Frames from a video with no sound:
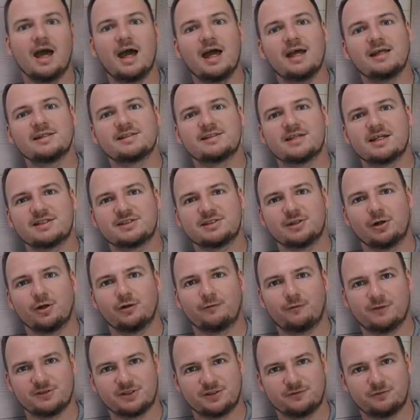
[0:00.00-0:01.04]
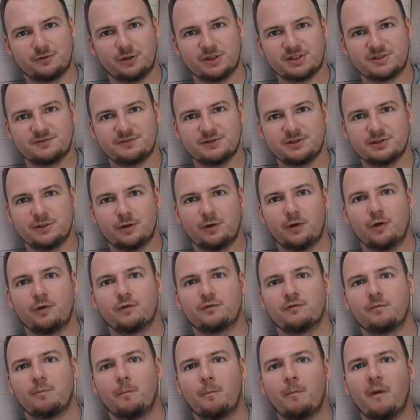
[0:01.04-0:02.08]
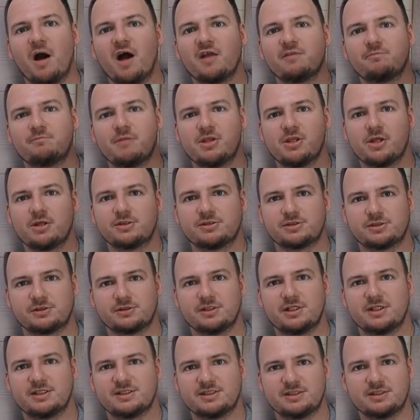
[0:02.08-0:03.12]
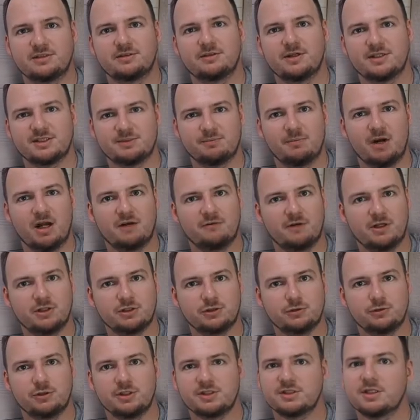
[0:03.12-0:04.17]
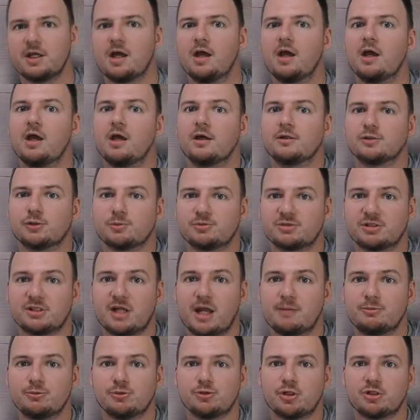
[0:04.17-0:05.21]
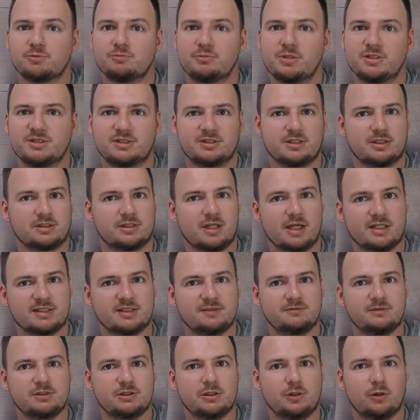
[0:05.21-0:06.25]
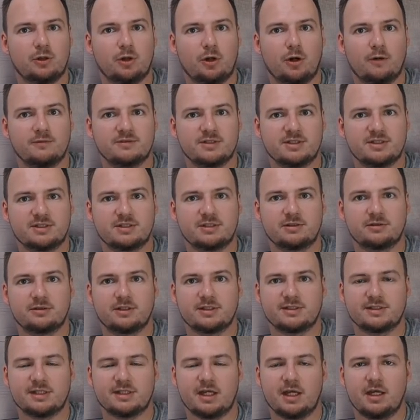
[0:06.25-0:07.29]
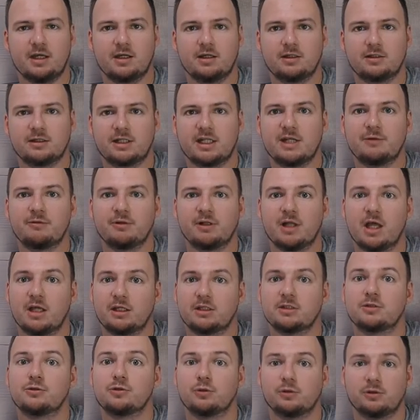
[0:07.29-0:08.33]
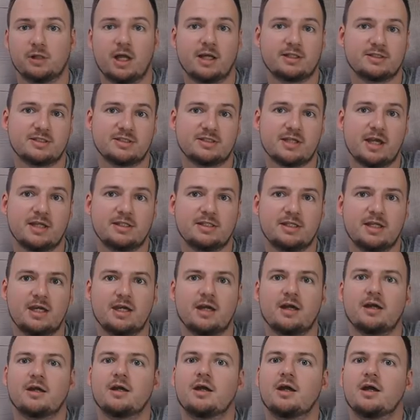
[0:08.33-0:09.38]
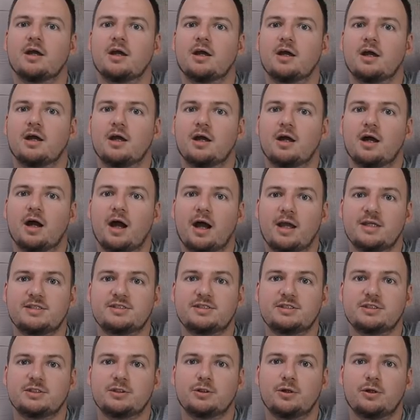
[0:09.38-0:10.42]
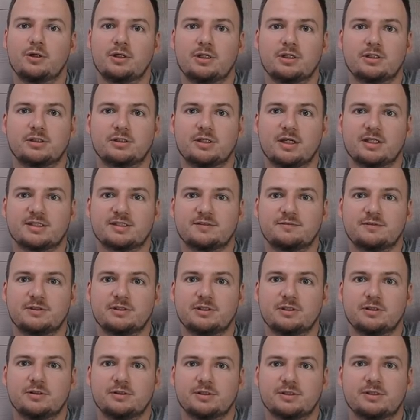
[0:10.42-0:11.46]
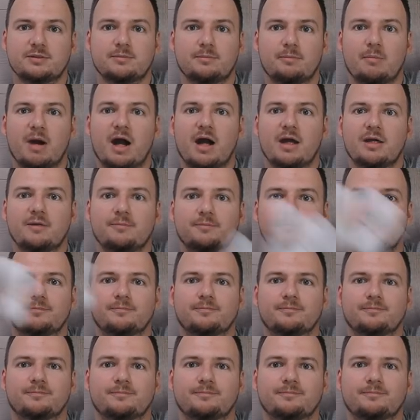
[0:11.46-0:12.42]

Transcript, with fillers: And that's all for the first video of one minute trick series by VanTourist. Subscribe to not miss the next video of the series, and leave a like if you like this idea. I see you in next videos. Bye!